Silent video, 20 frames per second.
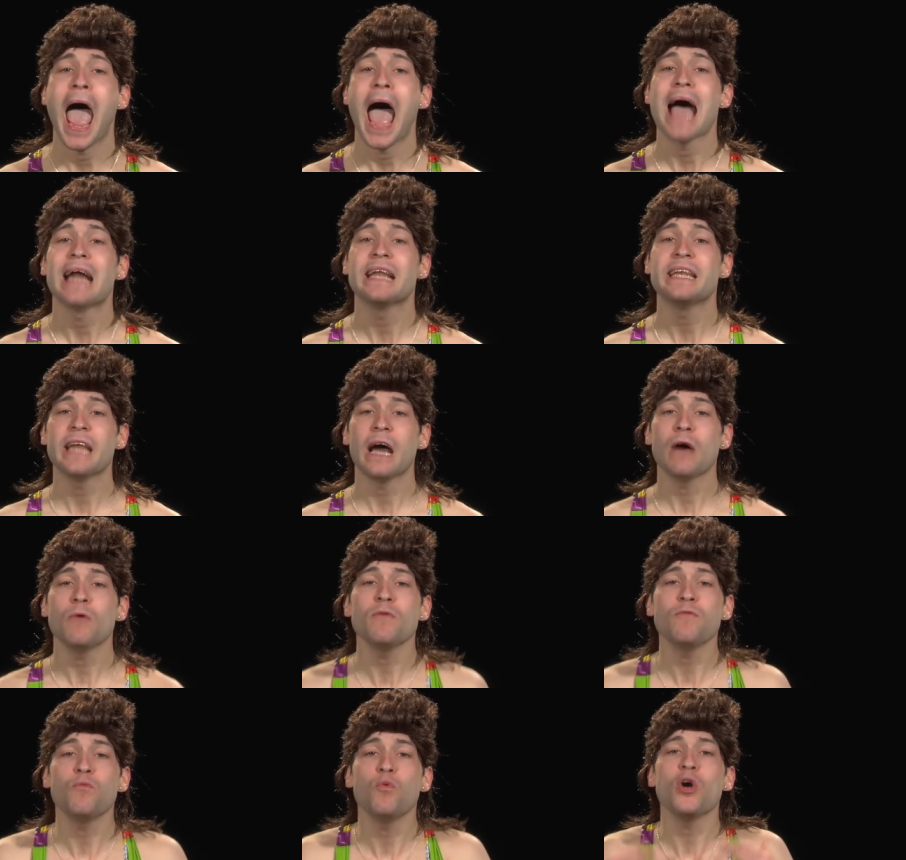And
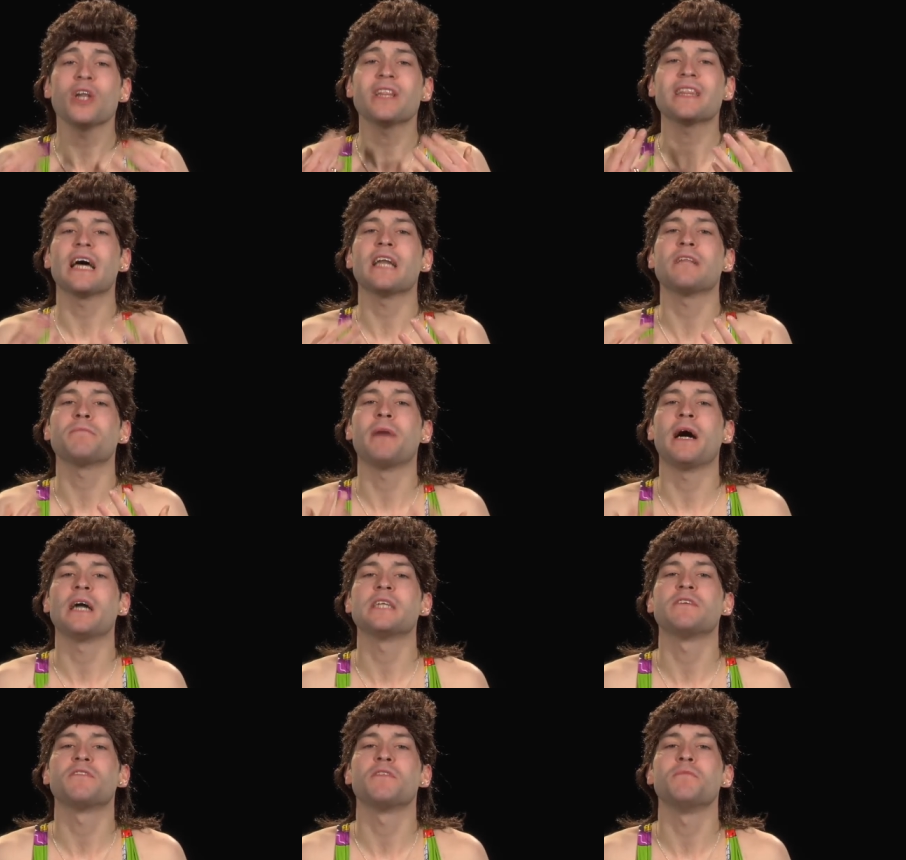now we've worked that
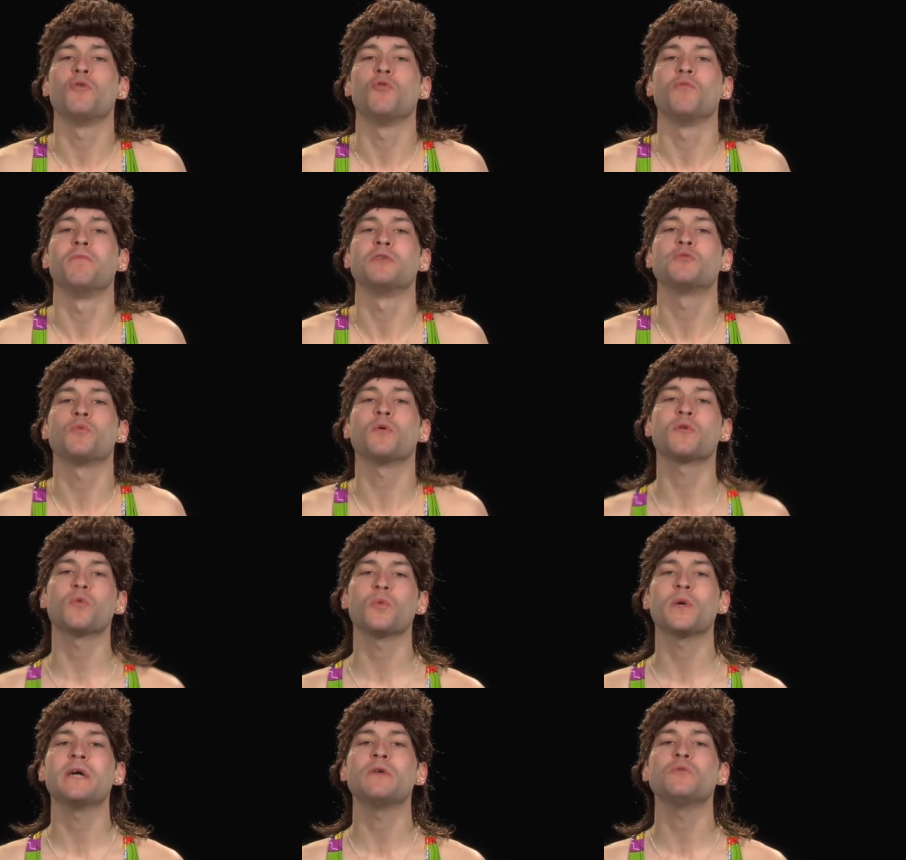part of the movement.
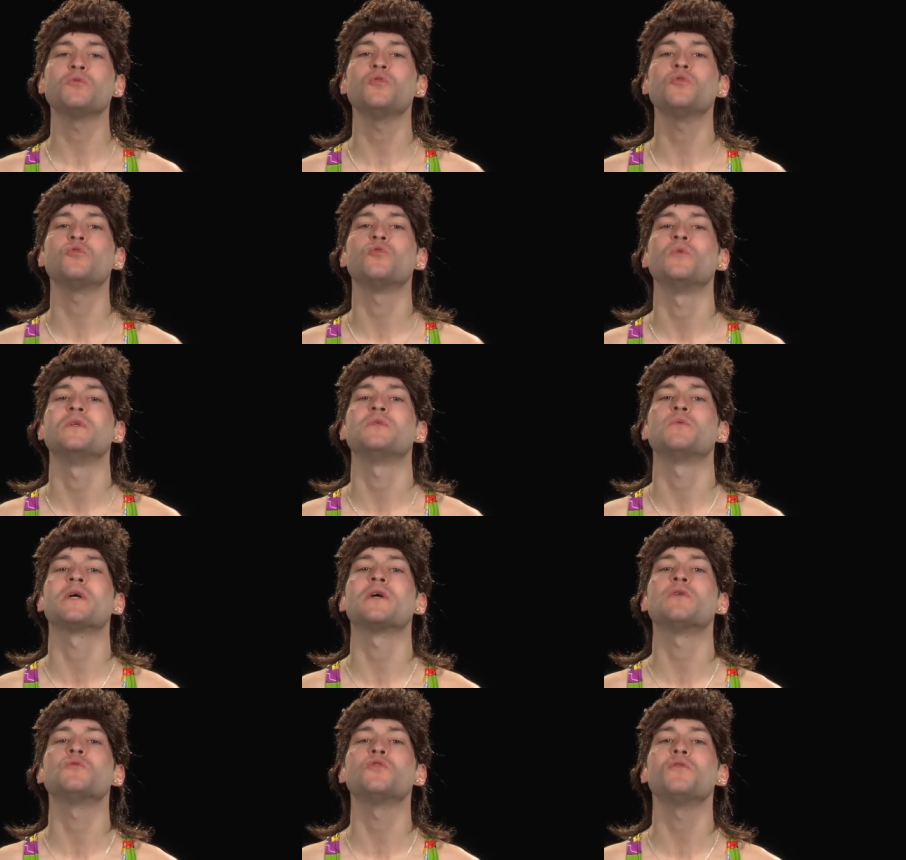What we're going to do is
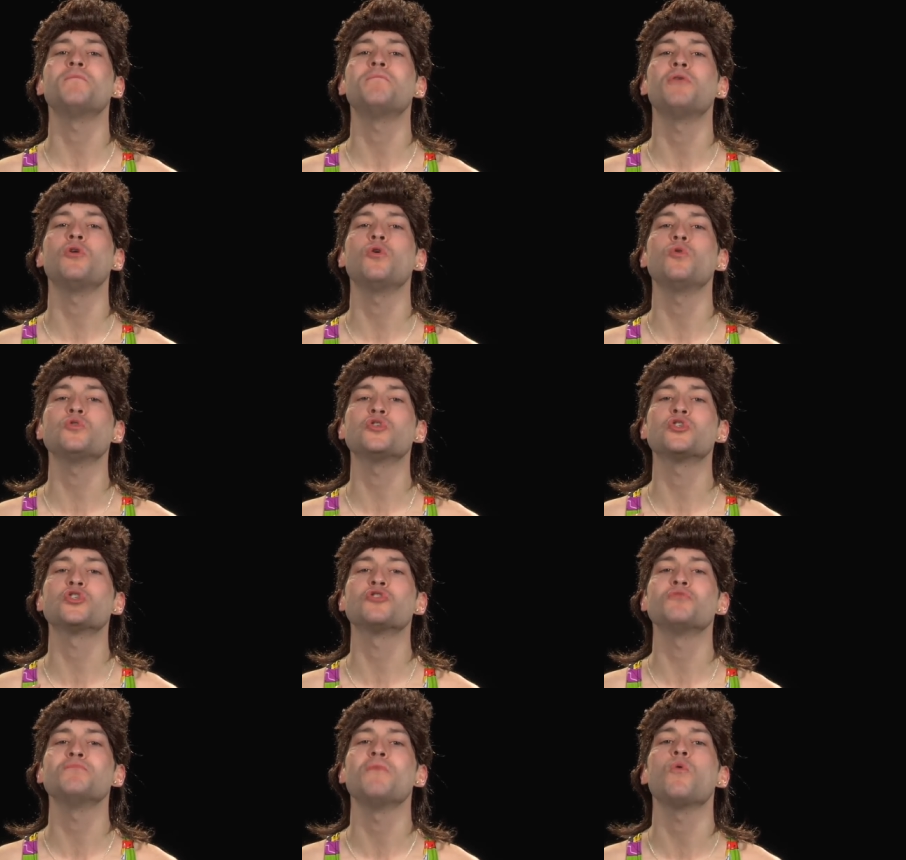we're going to blow
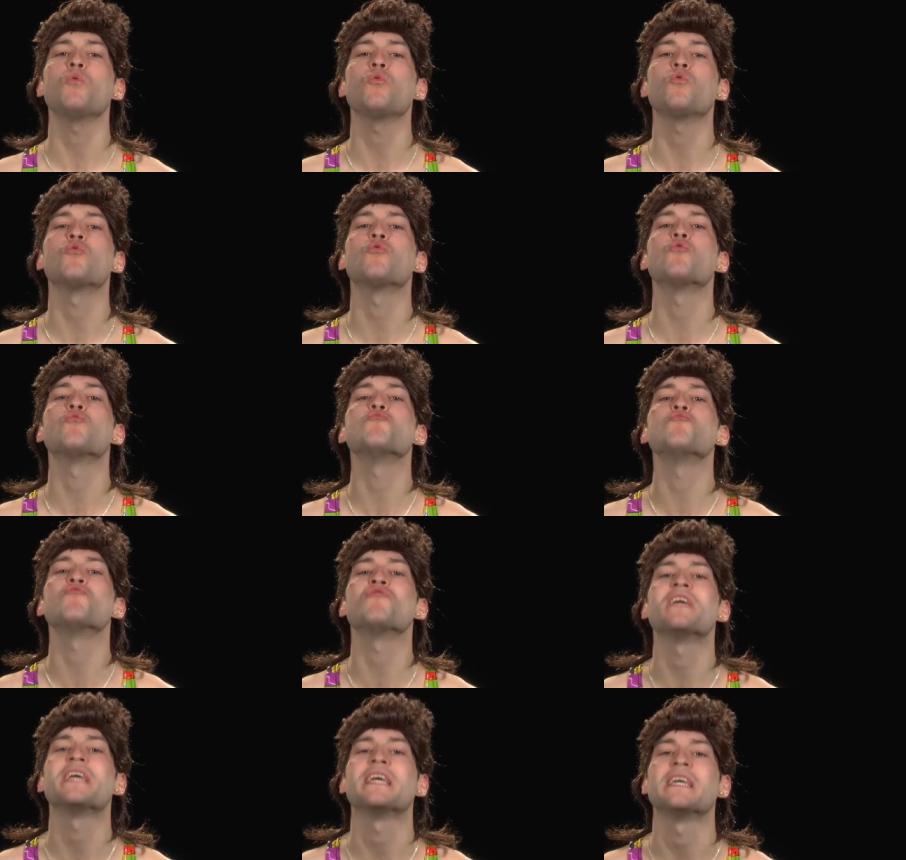smoke
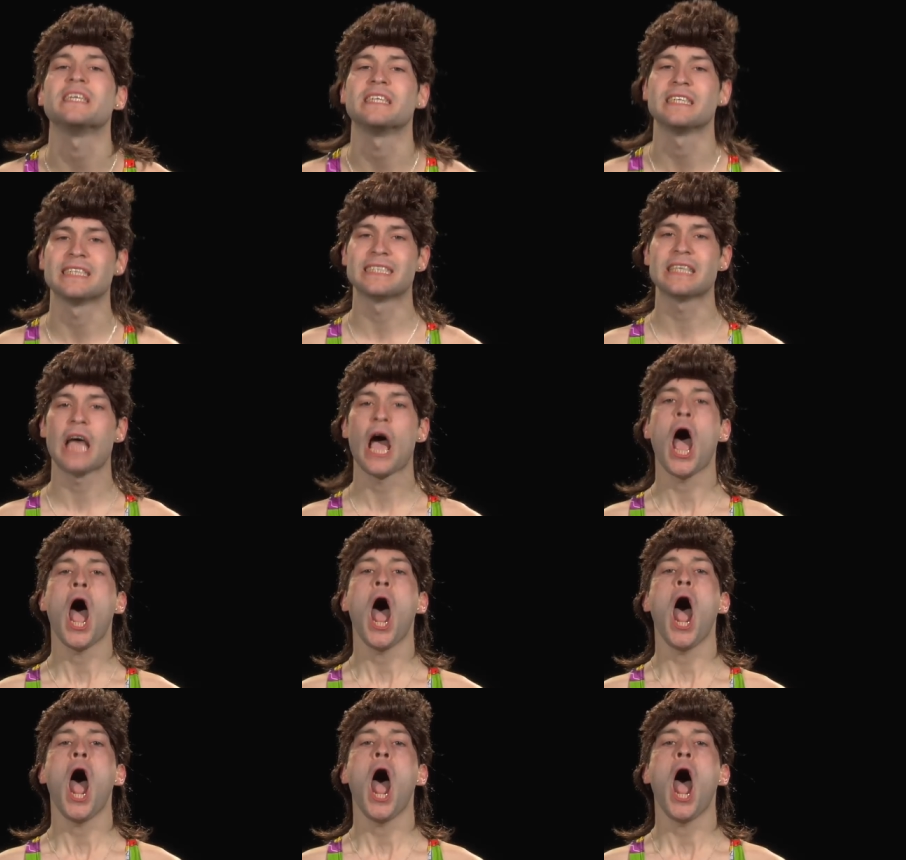rings.